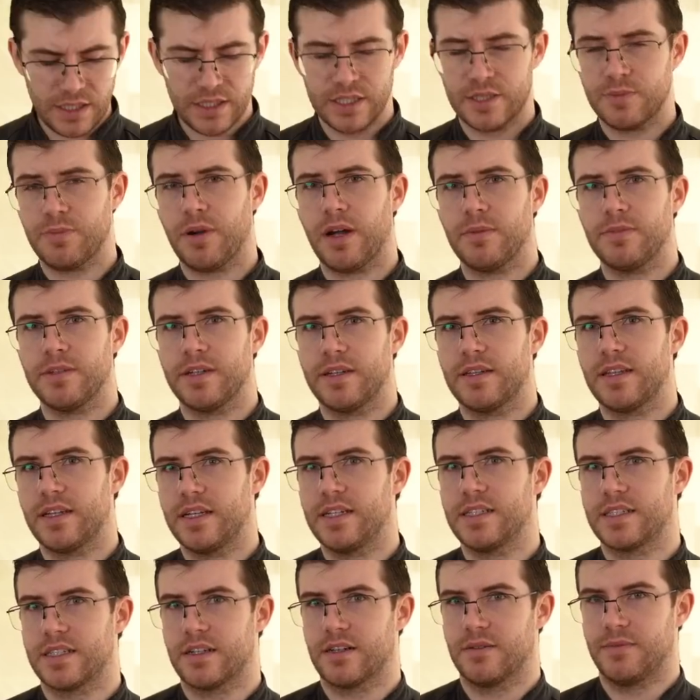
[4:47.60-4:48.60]
it's probably the
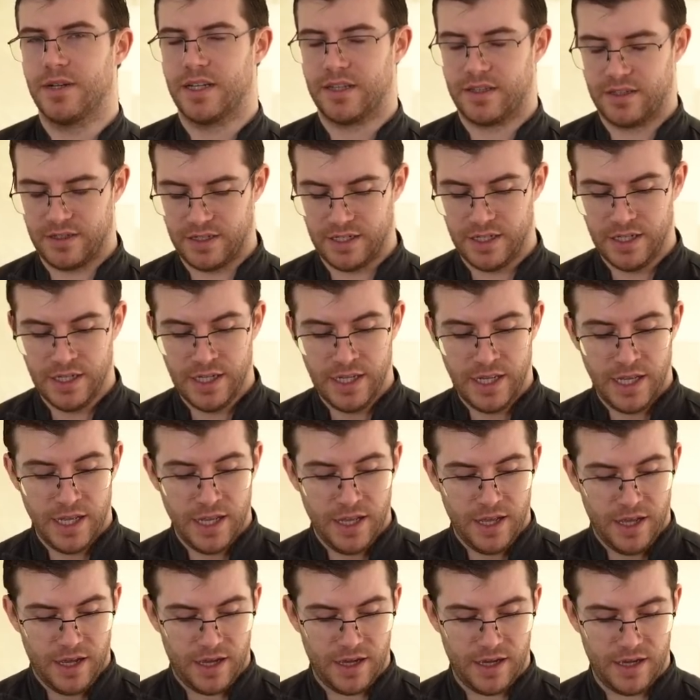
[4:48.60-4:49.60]
easier method.
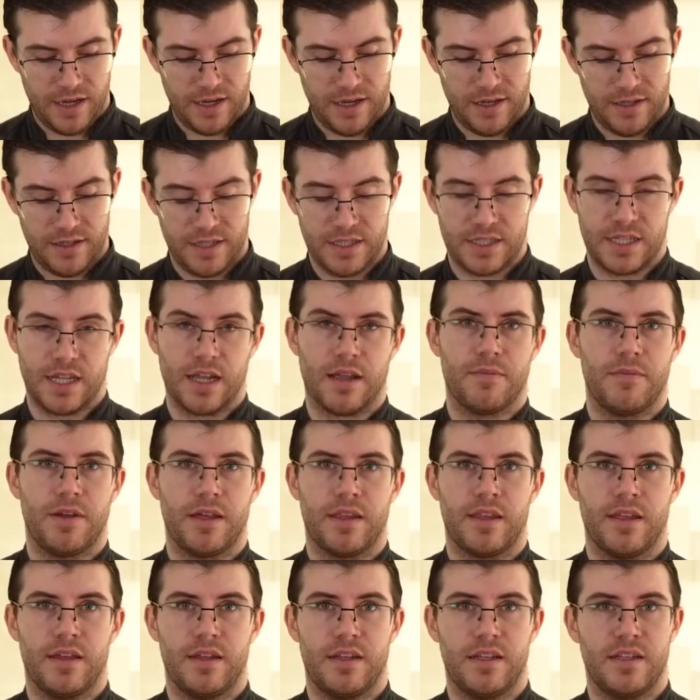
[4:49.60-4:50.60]
The second
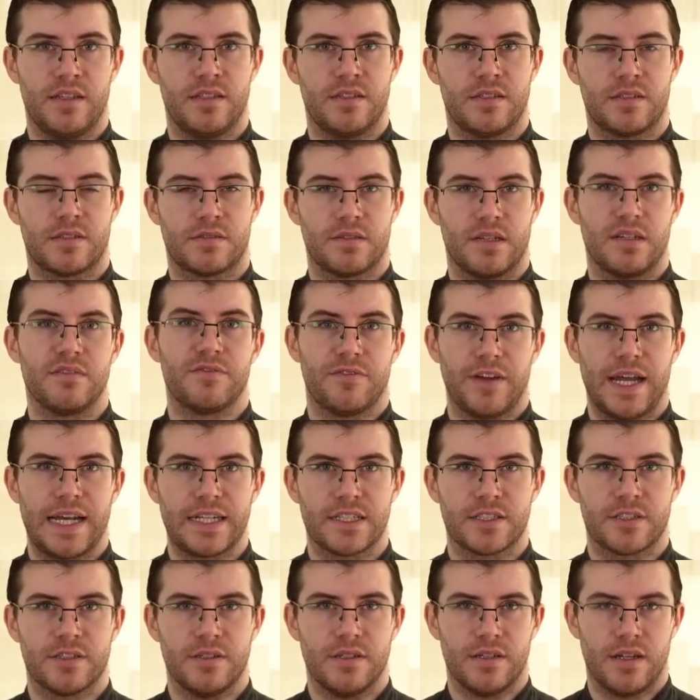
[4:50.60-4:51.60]
method is
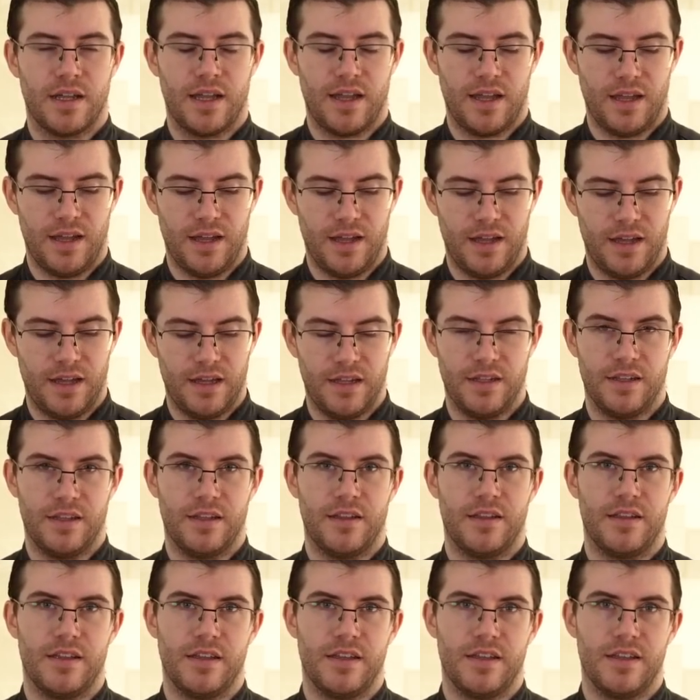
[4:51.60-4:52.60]
faster,
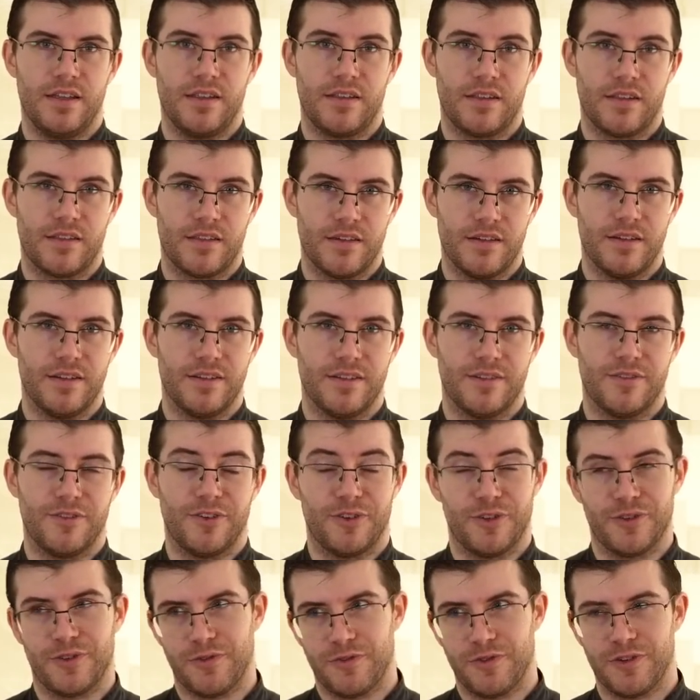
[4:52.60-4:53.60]
and the
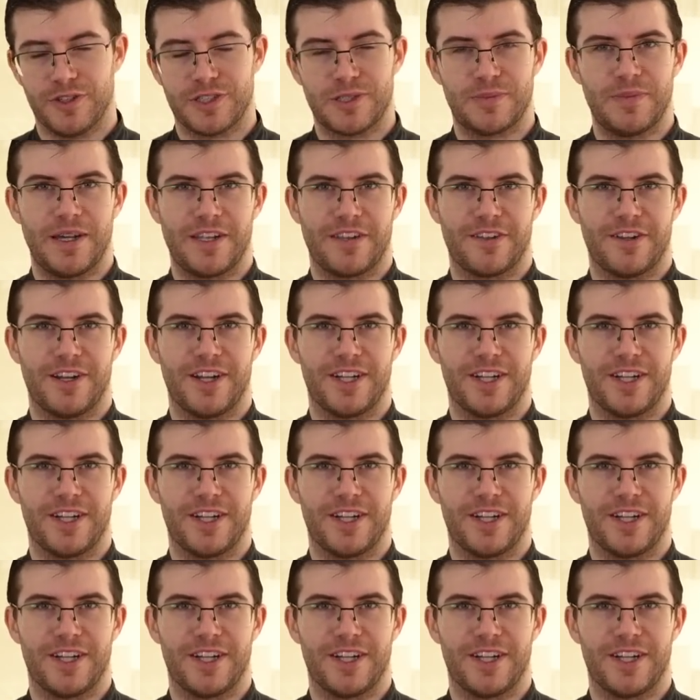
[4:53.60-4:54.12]
first method,